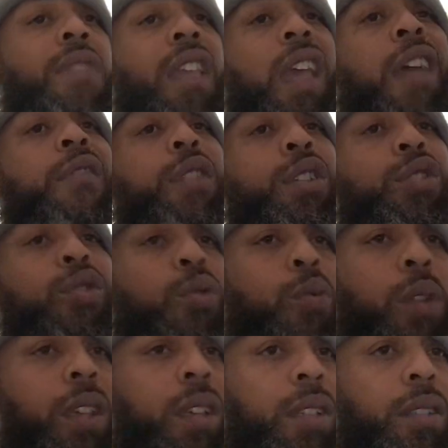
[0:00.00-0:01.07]
every 2
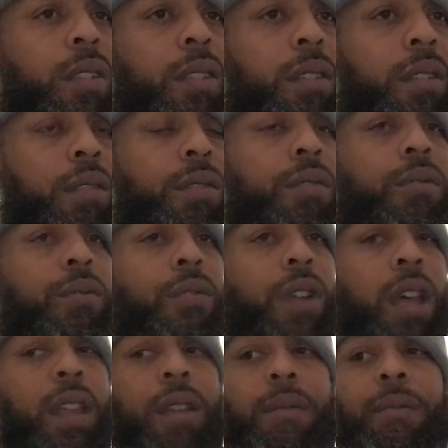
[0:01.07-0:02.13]
weeks,
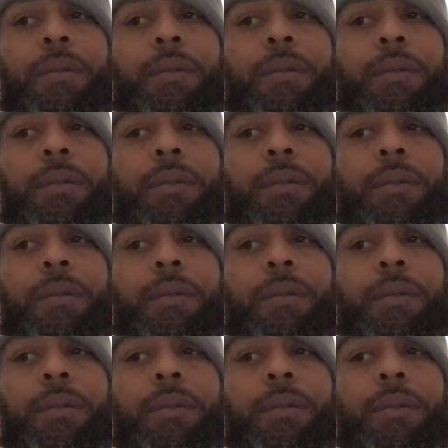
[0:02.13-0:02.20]
right?